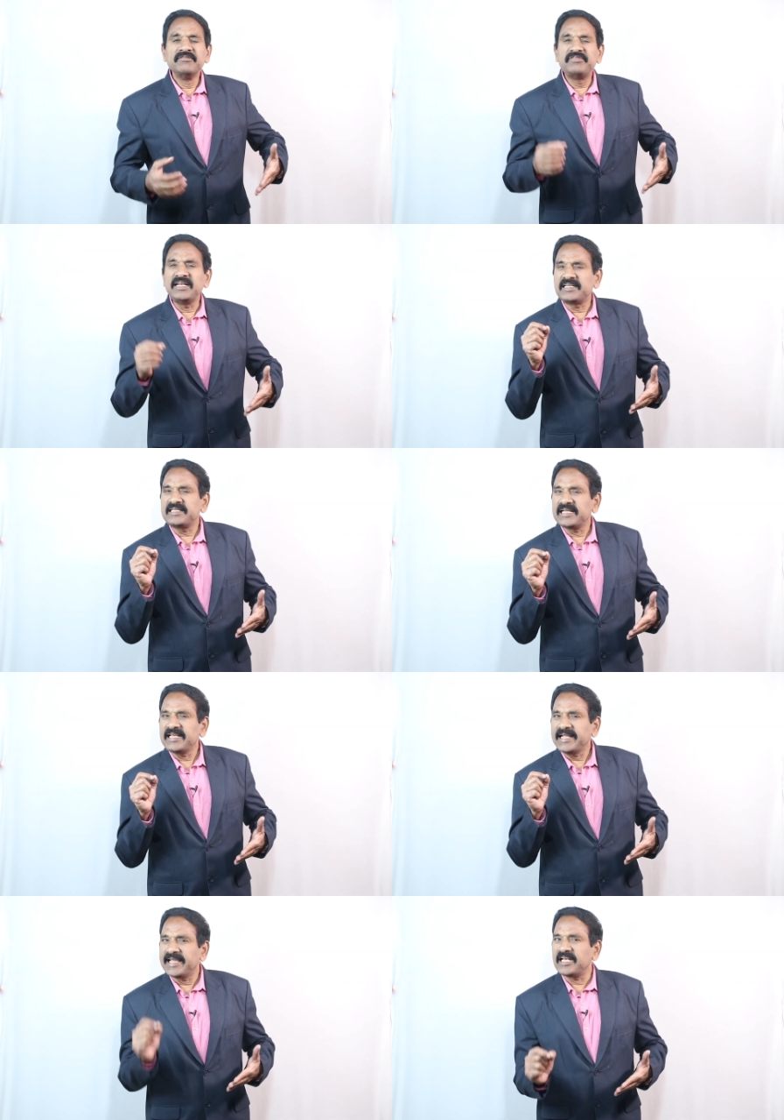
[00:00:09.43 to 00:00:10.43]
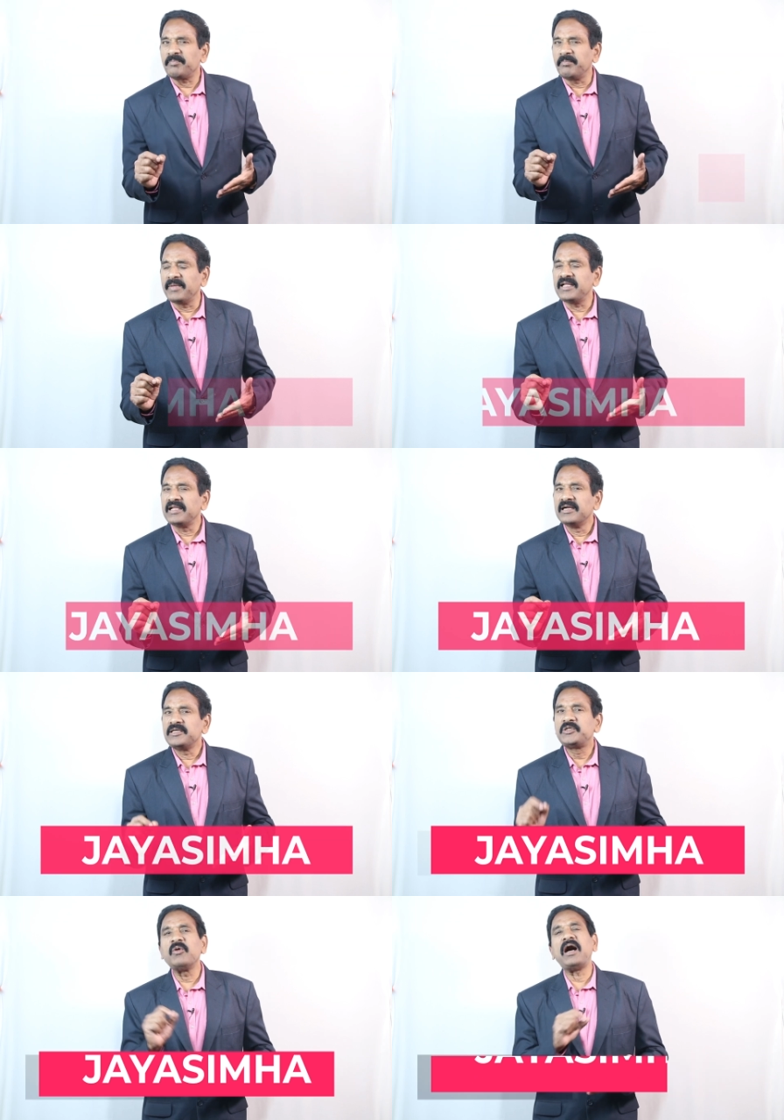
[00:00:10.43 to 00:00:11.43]
will it really help me
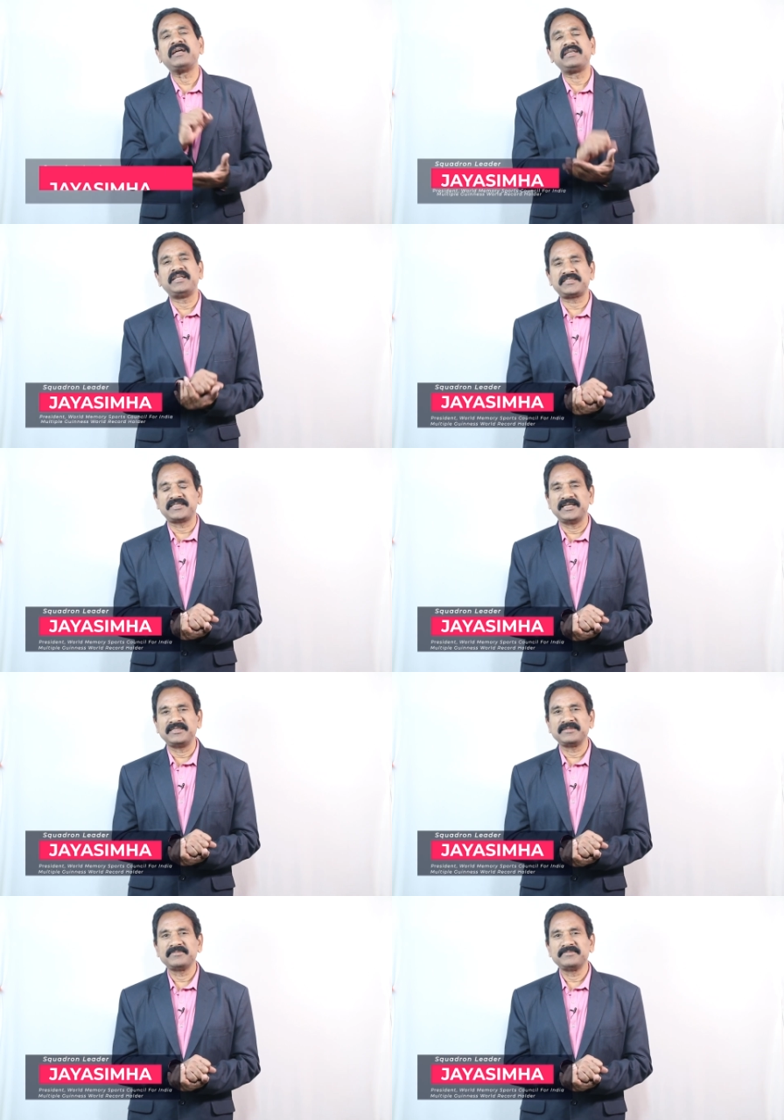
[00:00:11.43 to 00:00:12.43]
to understand?